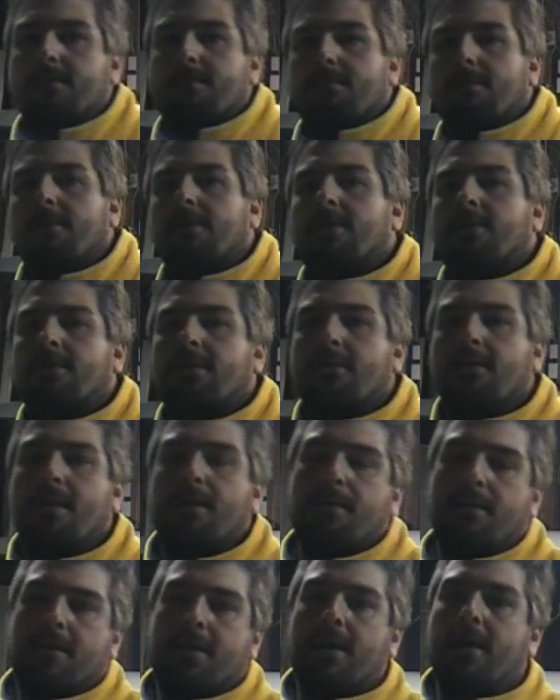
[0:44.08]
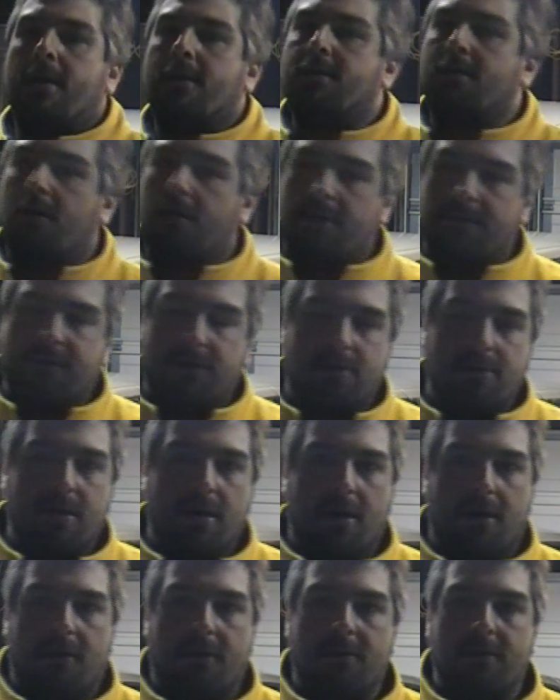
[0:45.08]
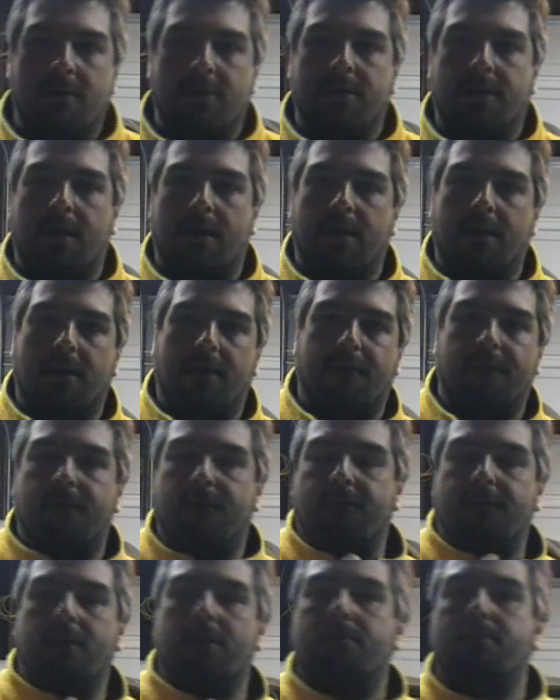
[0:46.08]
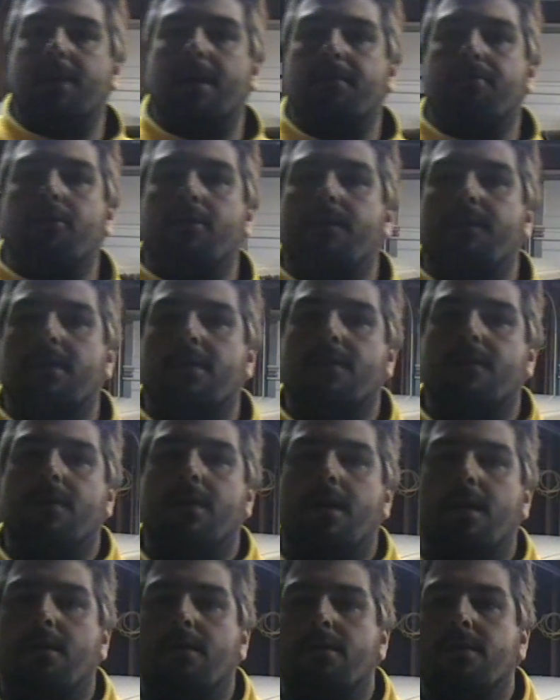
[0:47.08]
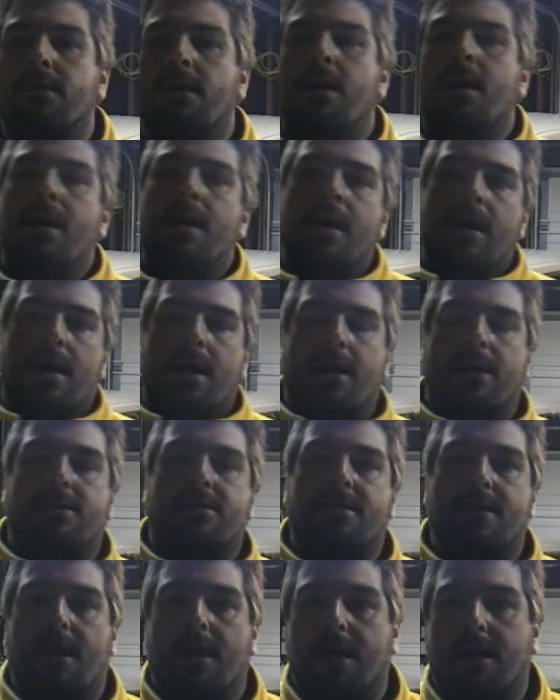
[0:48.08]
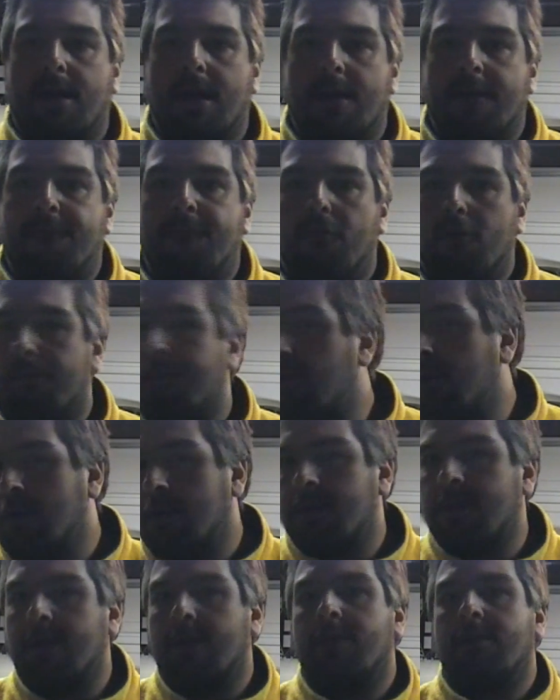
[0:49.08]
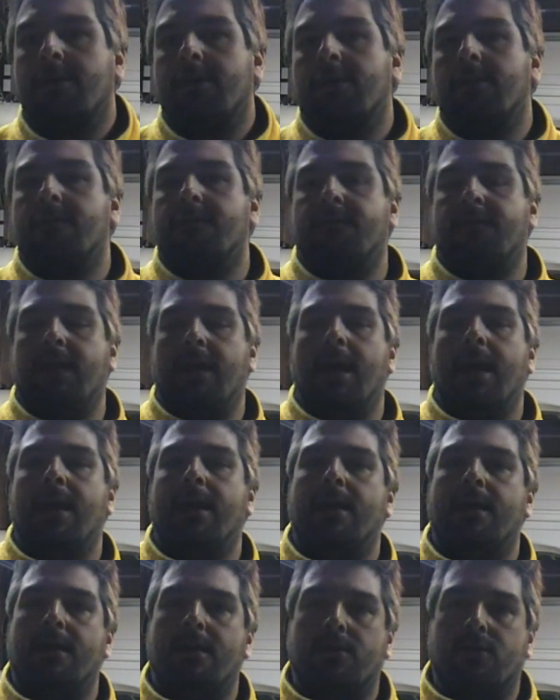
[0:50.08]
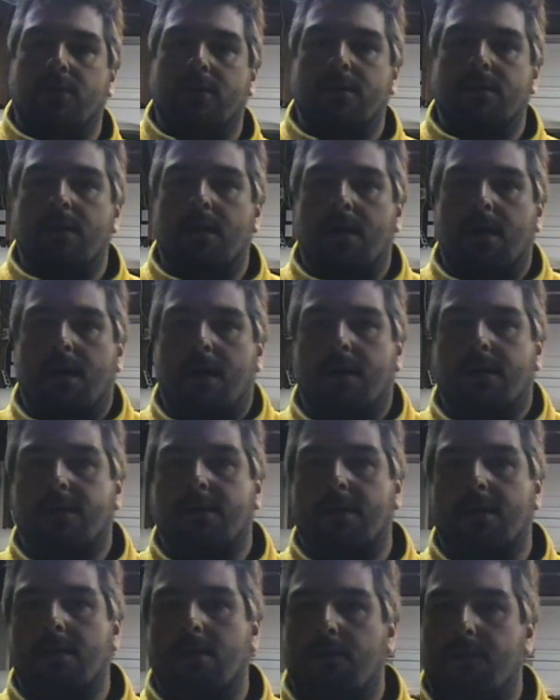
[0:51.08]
Mercury Grand Marquis, as all of you know that have viewed my previous videos. It's got a 4.6 liter V8 engine, single